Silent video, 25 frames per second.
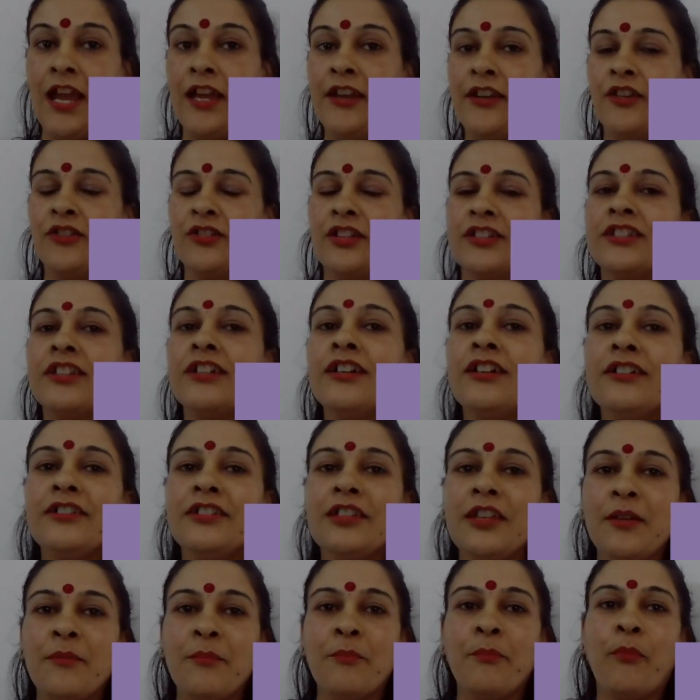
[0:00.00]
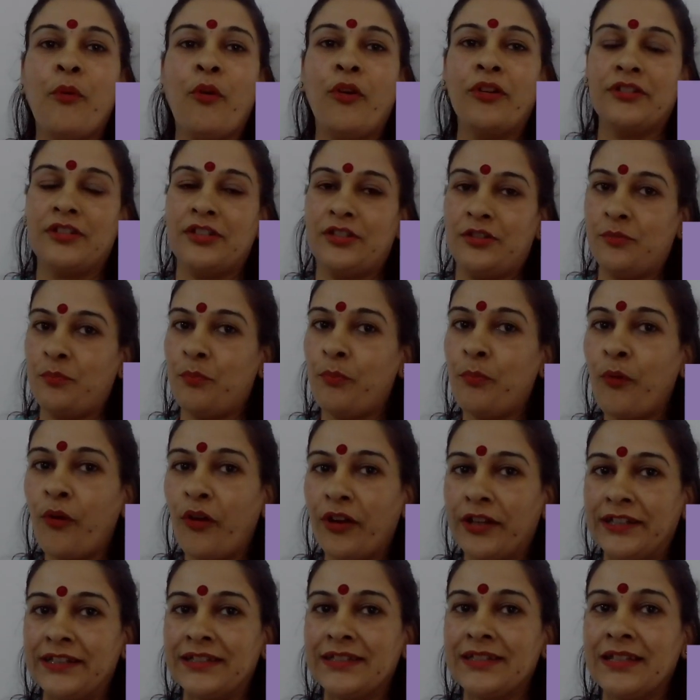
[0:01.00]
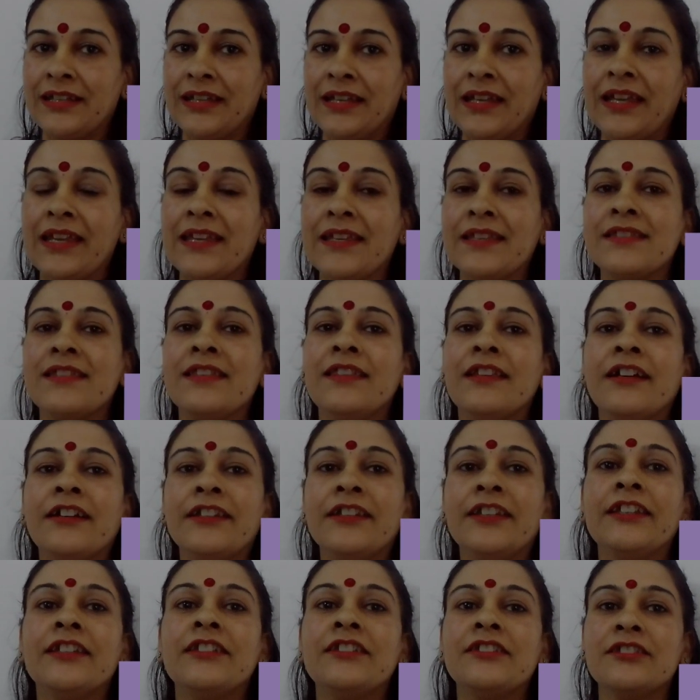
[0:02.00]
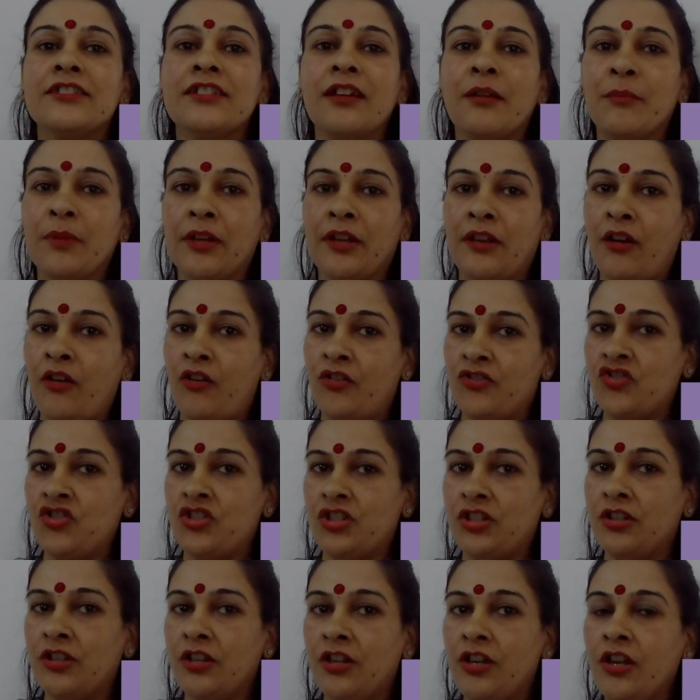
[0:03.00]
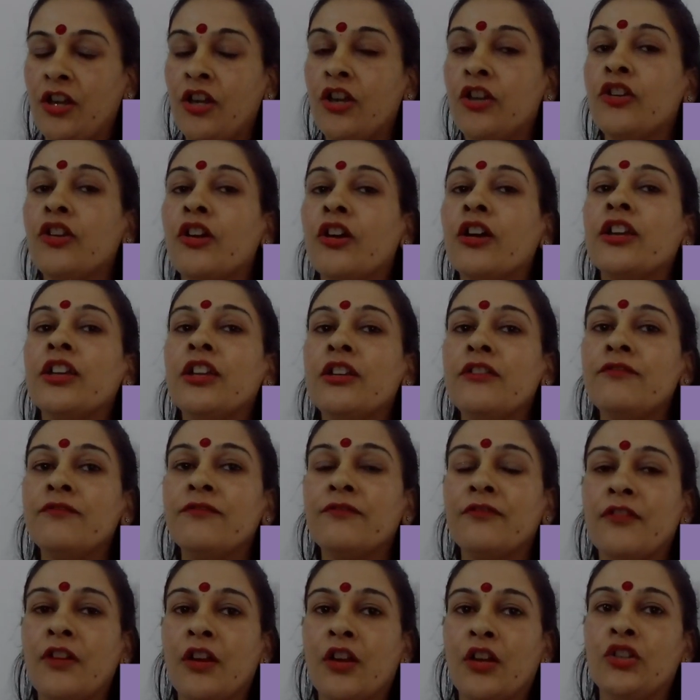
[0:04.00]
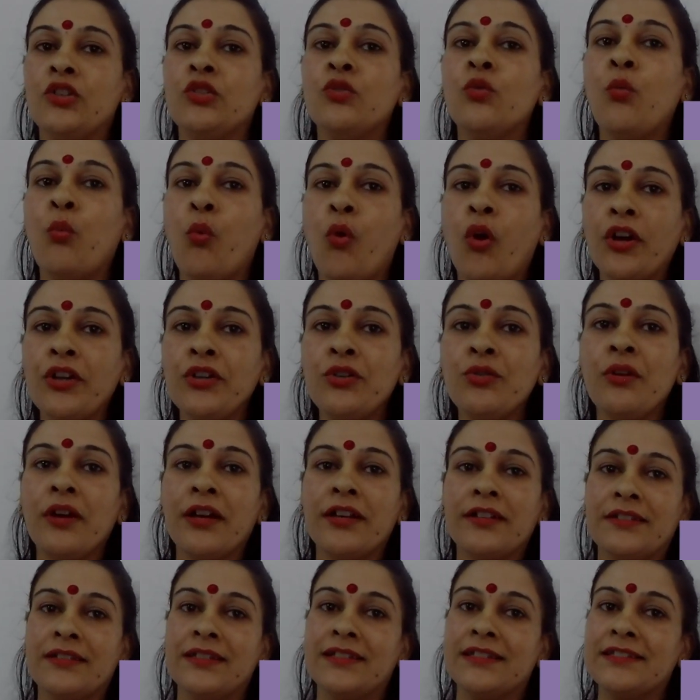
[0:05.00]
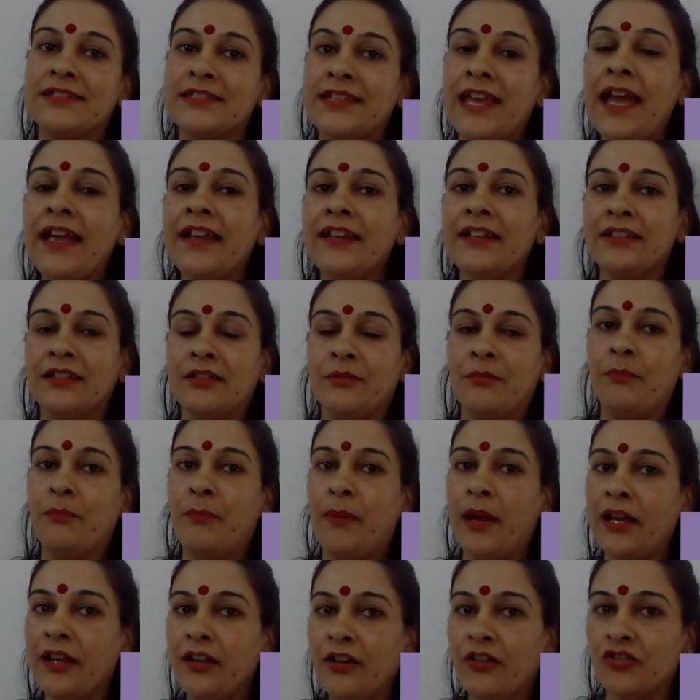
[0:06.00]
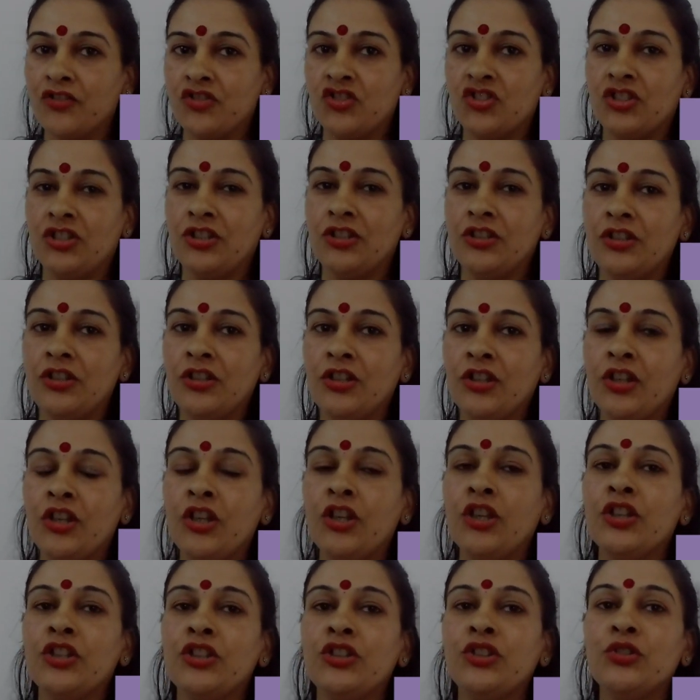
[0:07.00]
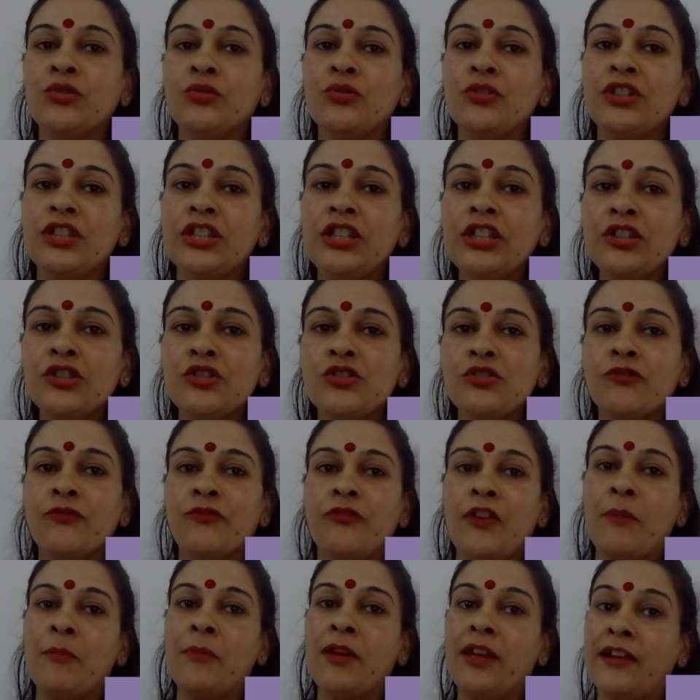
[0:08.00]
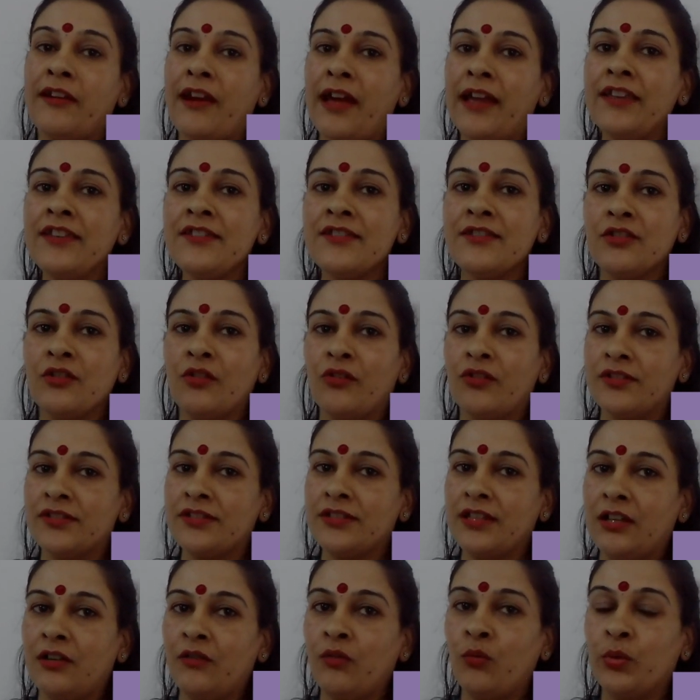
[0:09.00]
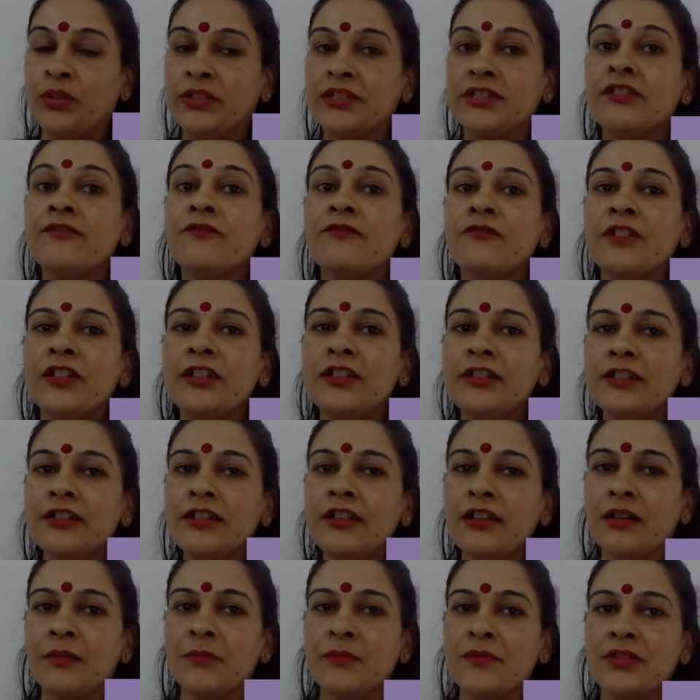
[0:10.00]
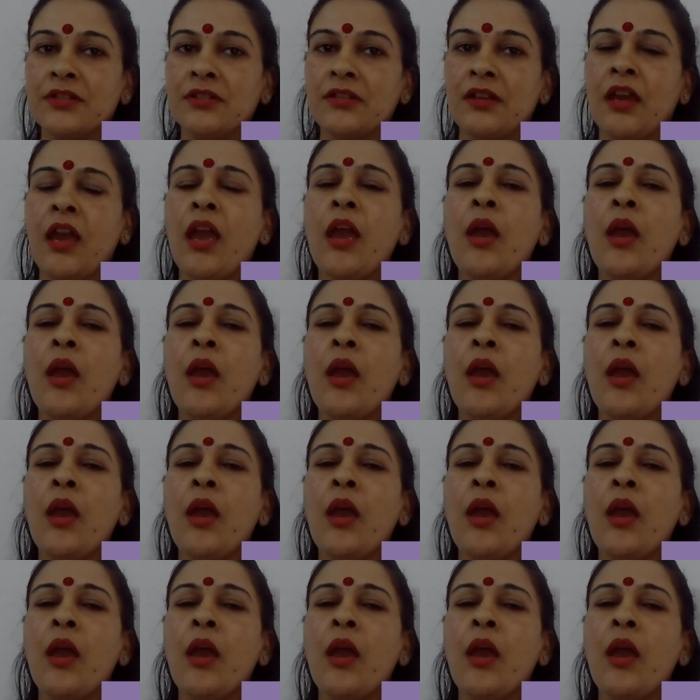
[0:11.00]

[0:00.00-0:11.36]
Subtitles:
Now the third important point is learning terminology. Now if you want to understand the biology, you need to familiarize yourself with different terms.